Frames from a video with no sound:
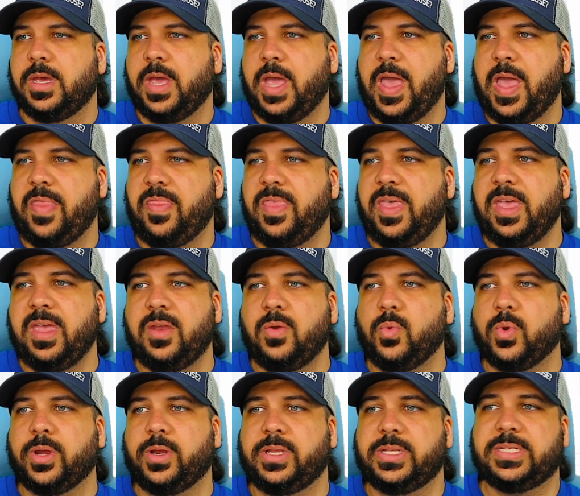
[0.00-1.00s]
And then
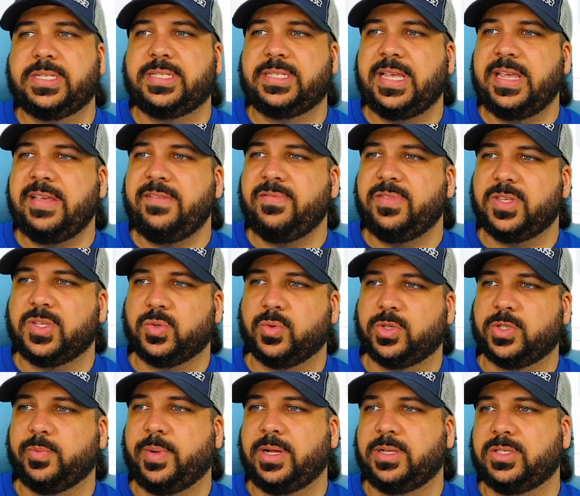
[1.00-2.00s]
we're going to save this
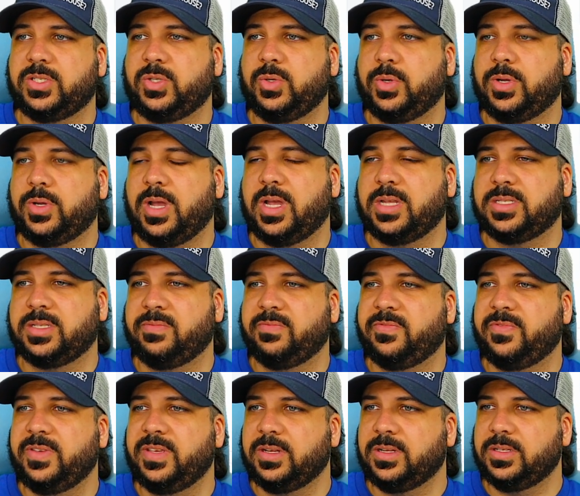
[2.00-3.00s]
response to a custom
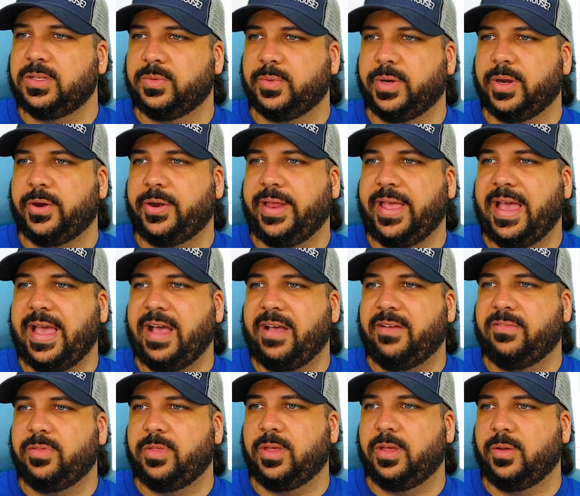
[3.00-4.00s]
field. We already
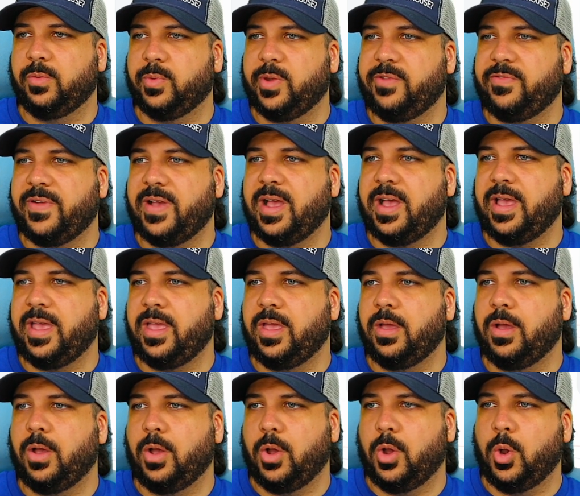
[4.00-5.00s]
have the refi
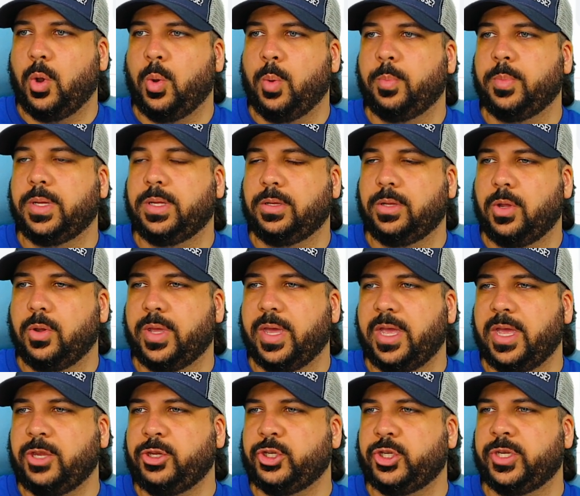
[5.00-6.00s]
home
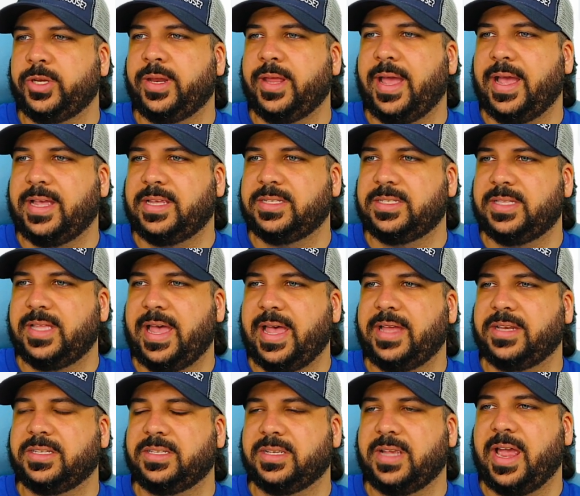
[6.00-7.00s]
location as
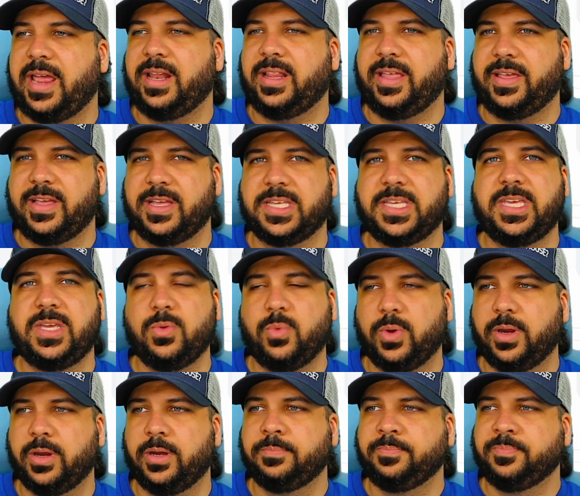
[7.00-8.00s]
that kind of like a
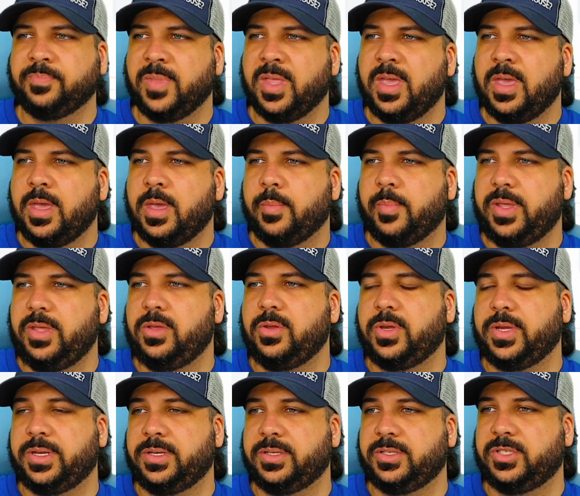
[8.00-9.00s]
keyword, but you
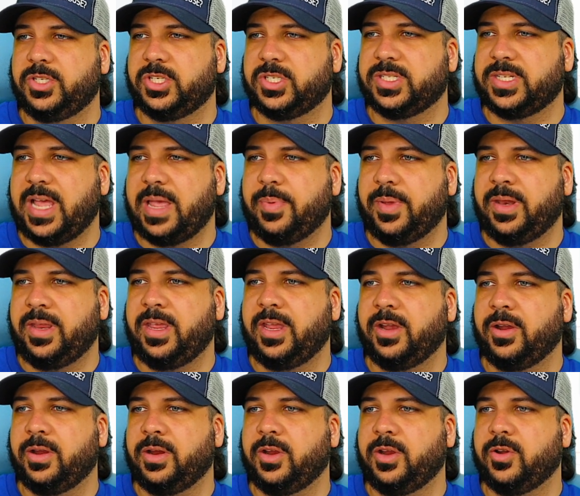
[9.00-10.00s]
can just type in
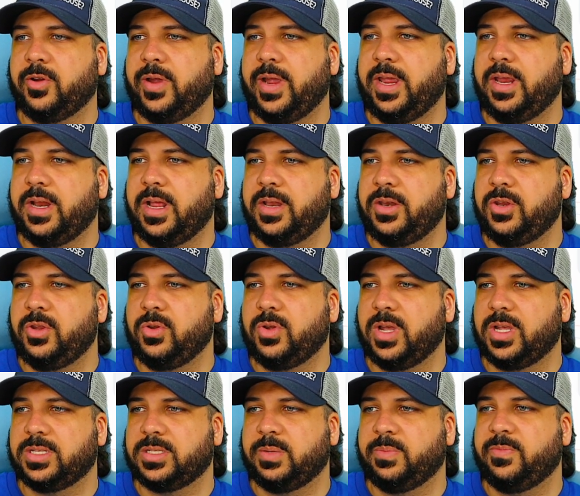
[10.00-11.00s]
here and create a new
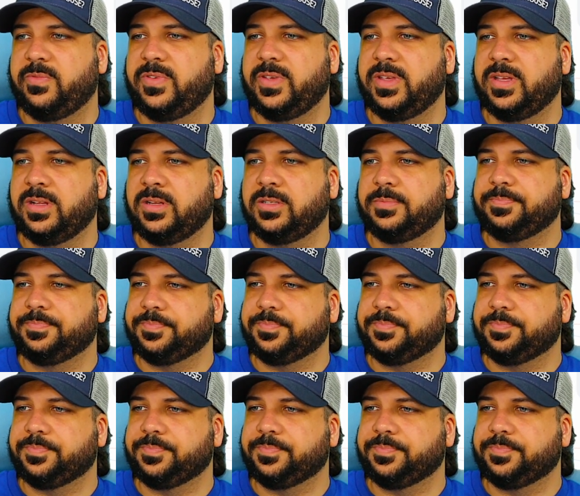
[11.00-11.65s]
custom field.